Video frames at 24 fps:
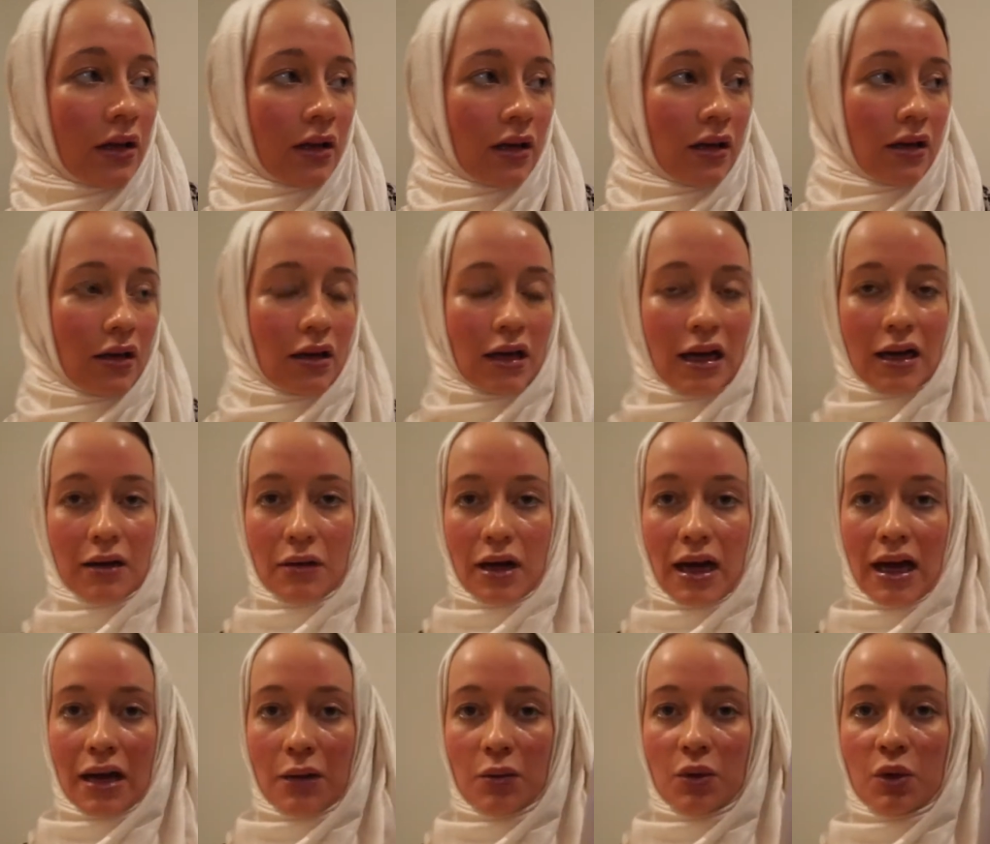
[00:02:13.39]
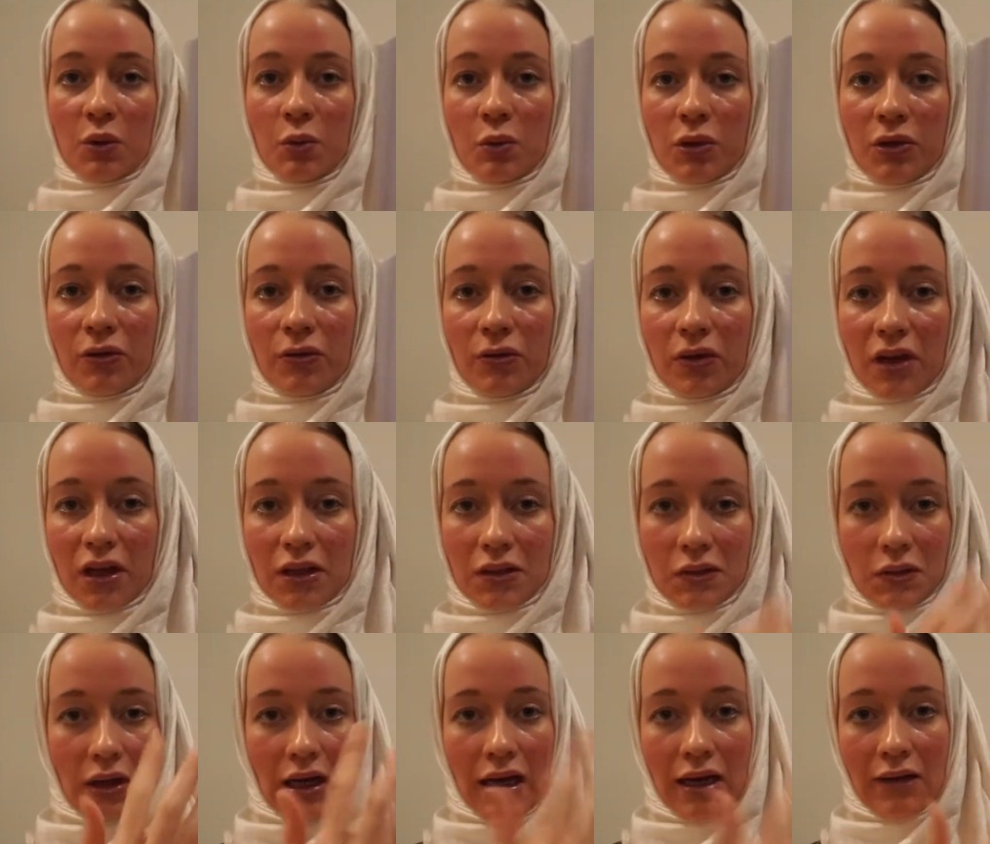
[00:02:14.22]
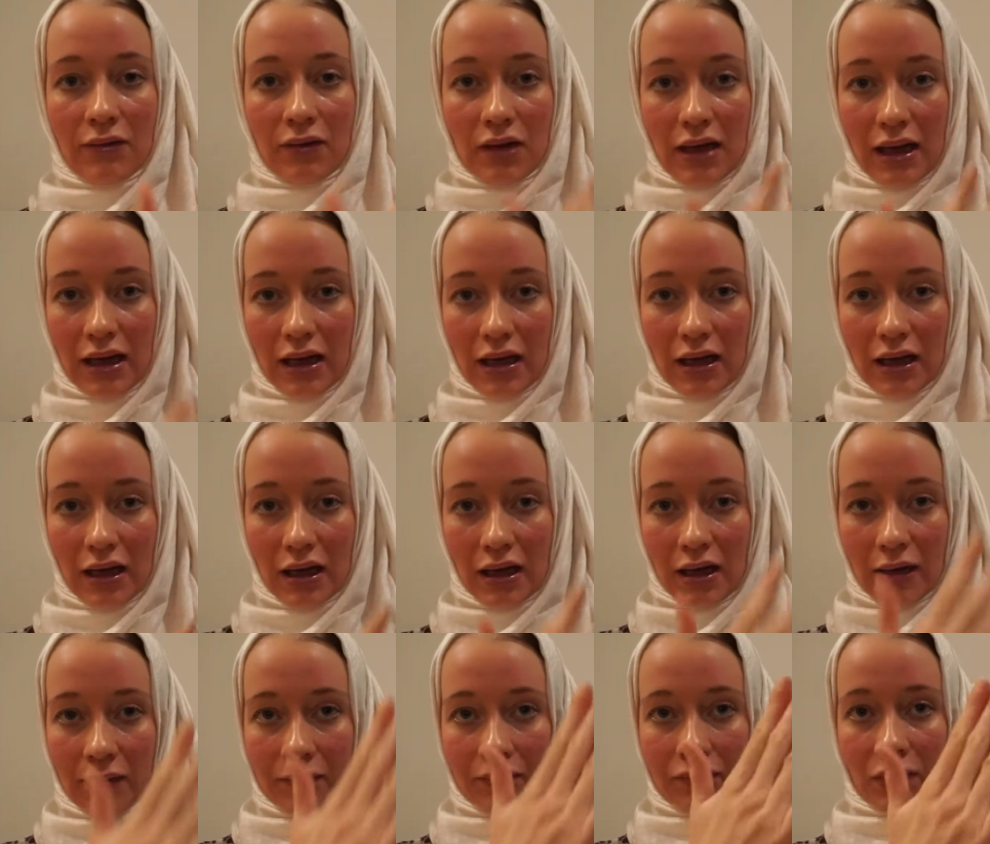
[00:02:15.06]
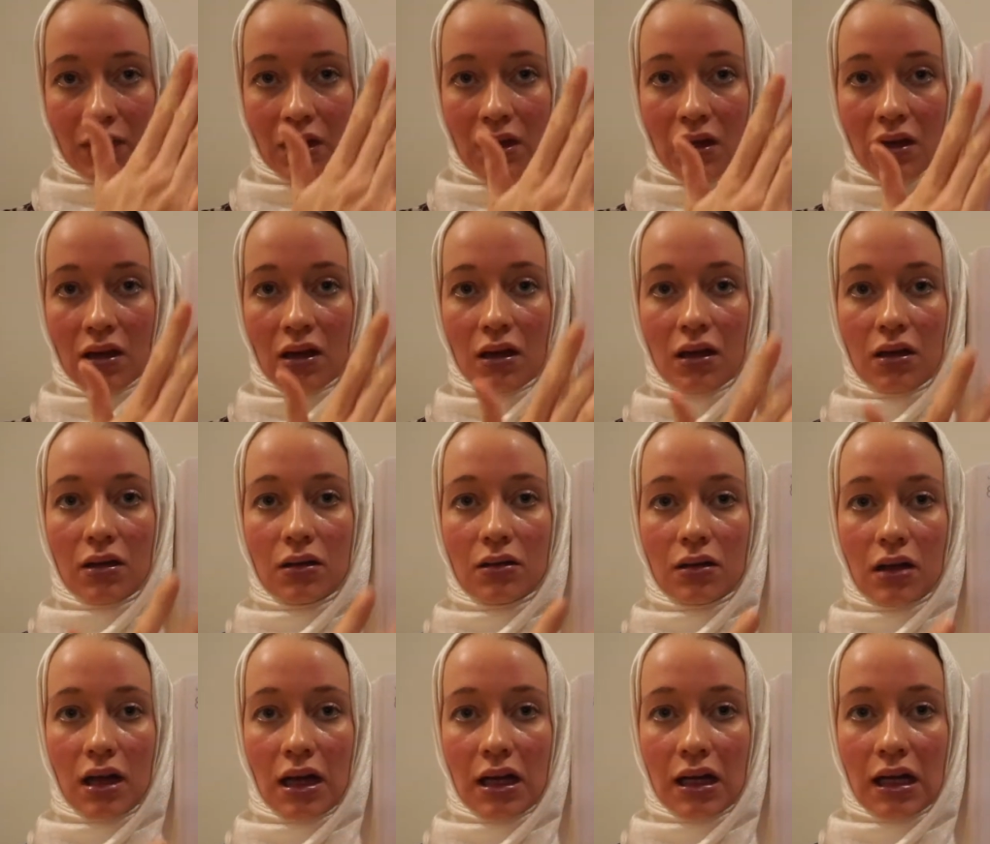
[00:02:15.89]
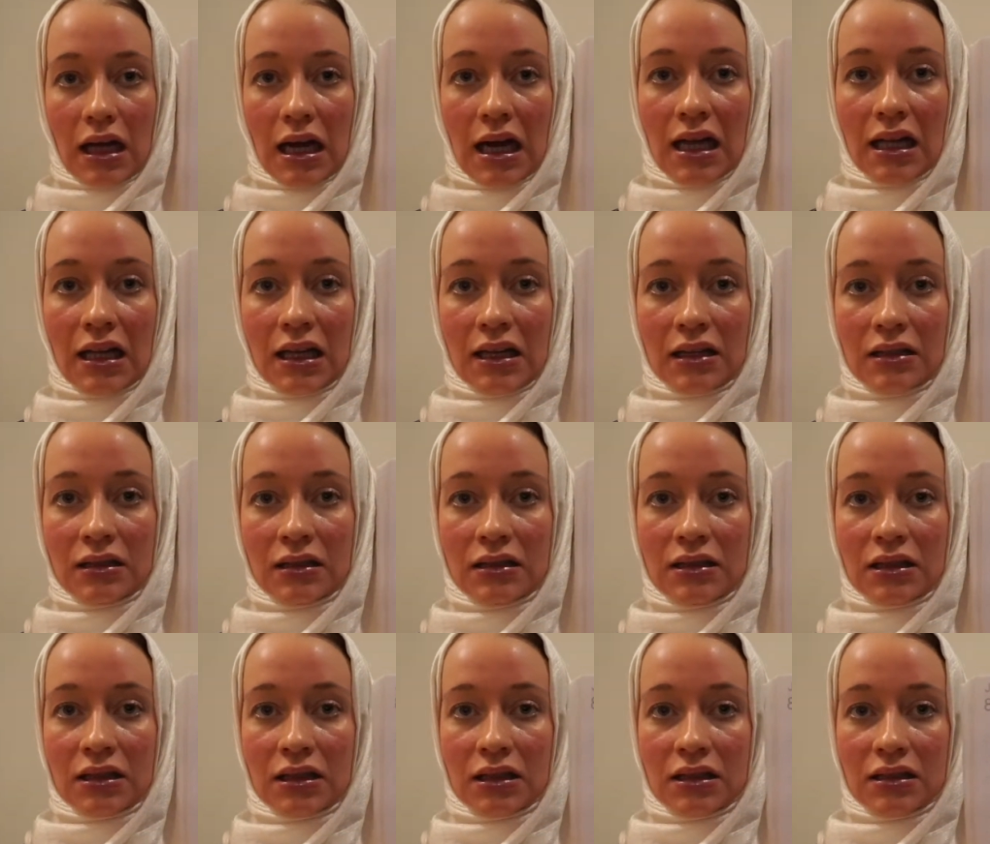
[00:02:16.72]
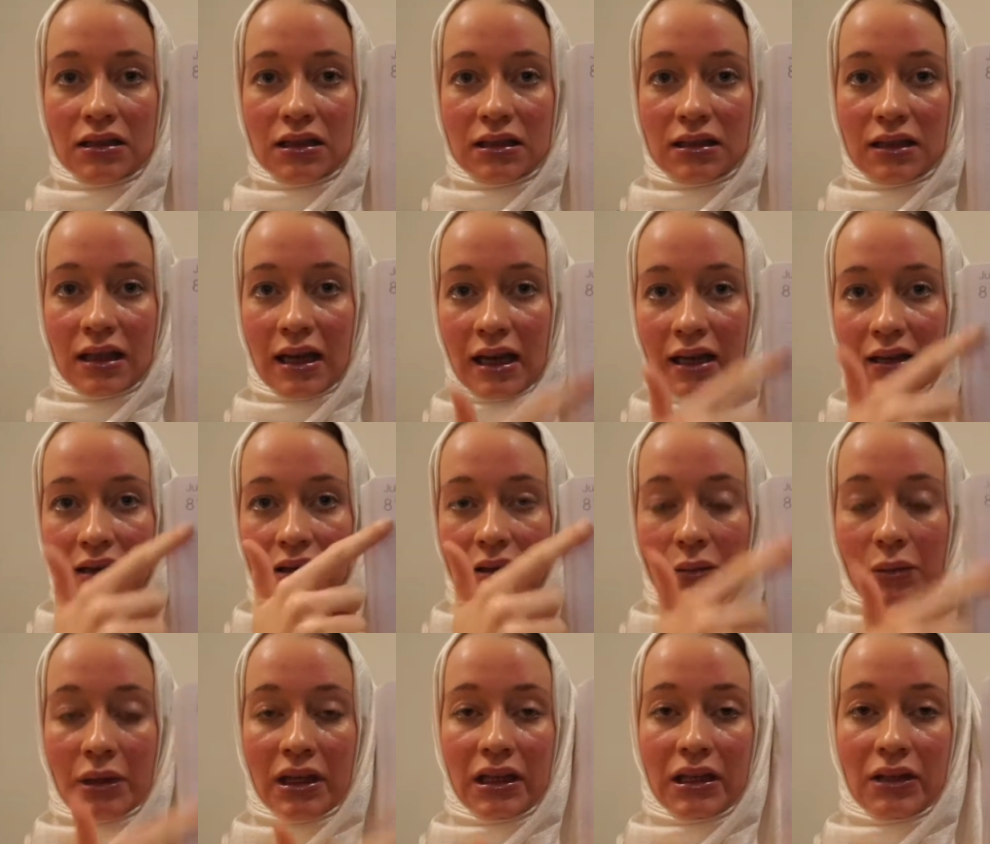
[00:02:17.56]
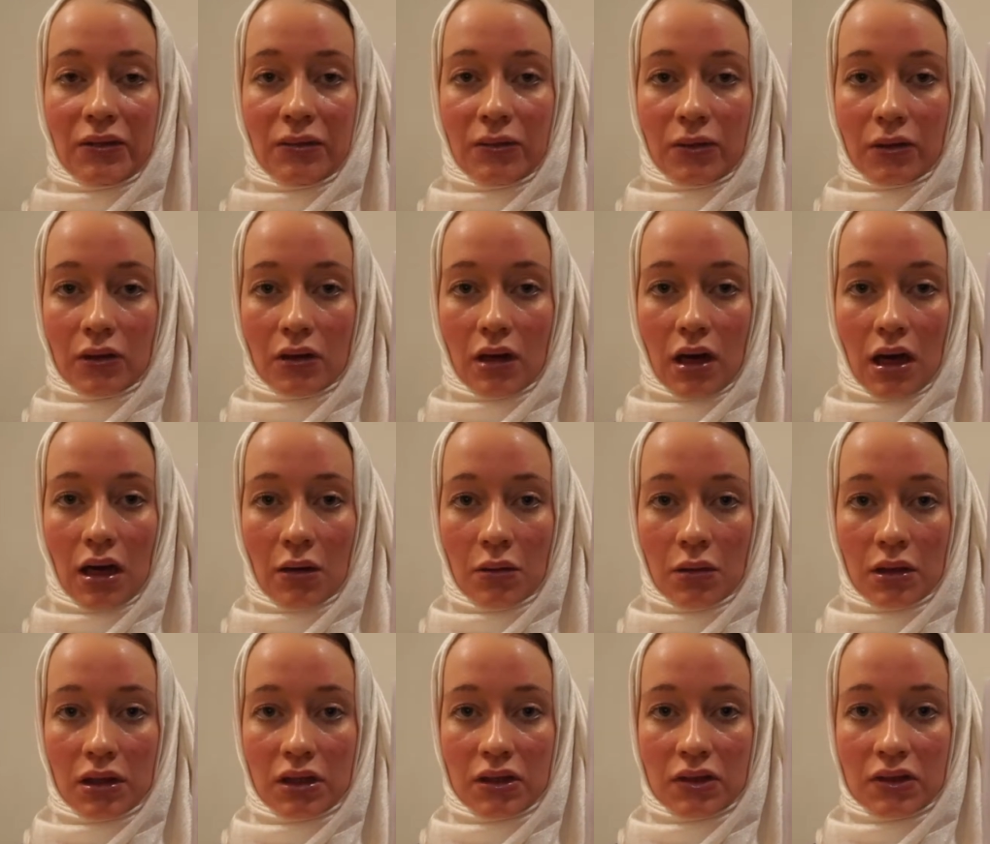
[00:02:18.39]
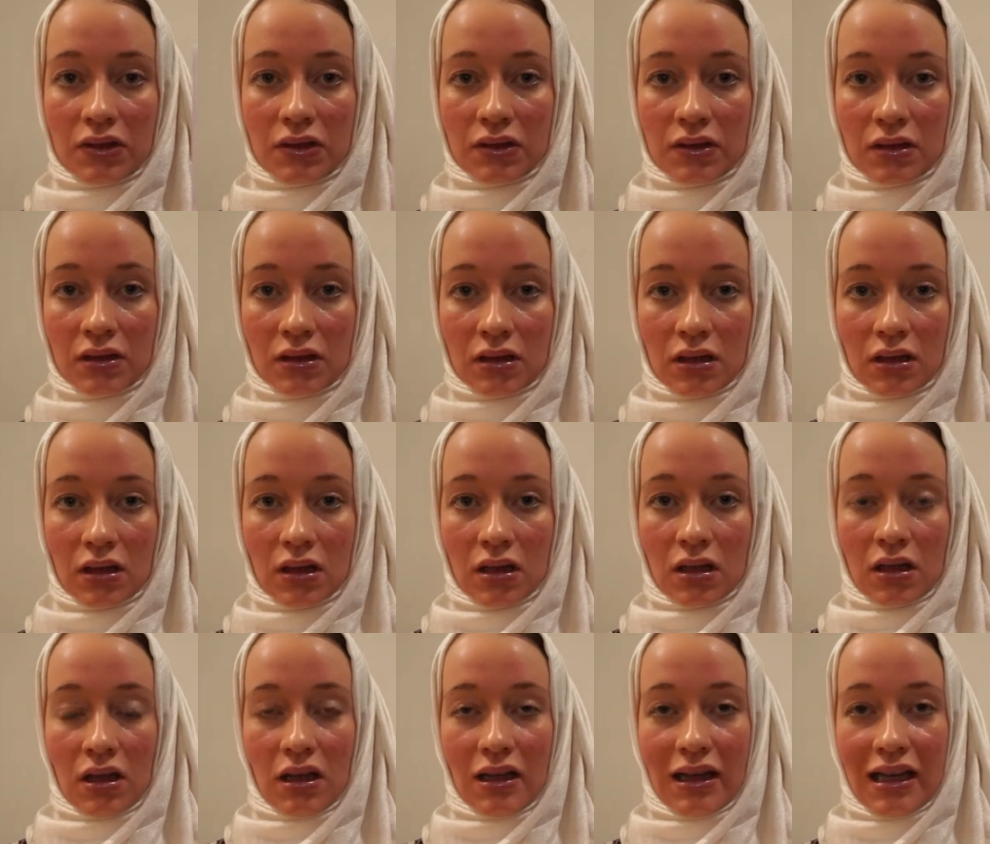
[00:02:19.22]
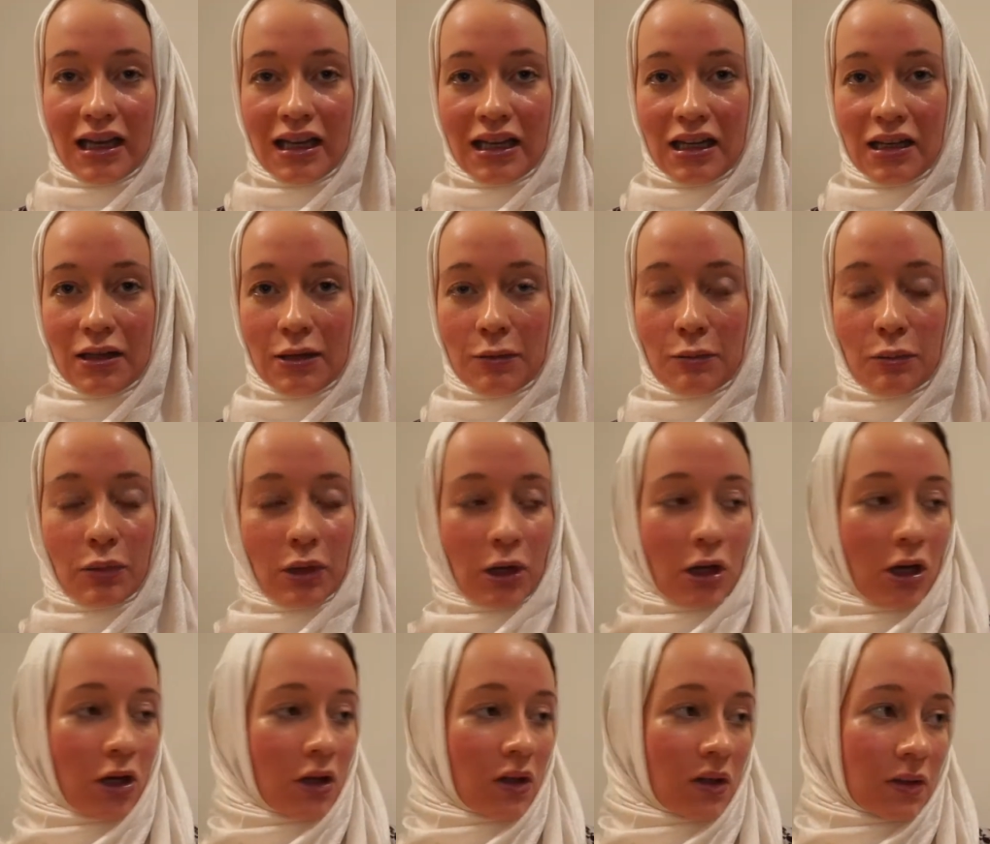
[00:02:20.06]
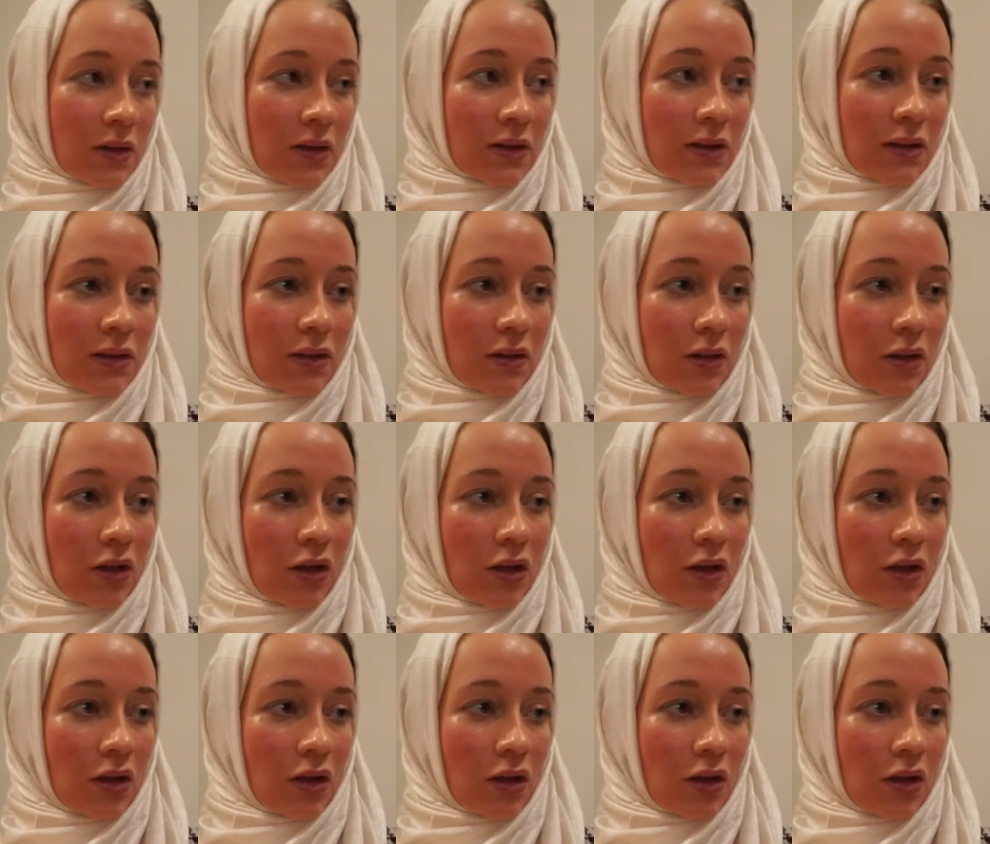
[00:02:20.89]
Now I would prefer to have like a, a calendar that had 24 hours in it, because,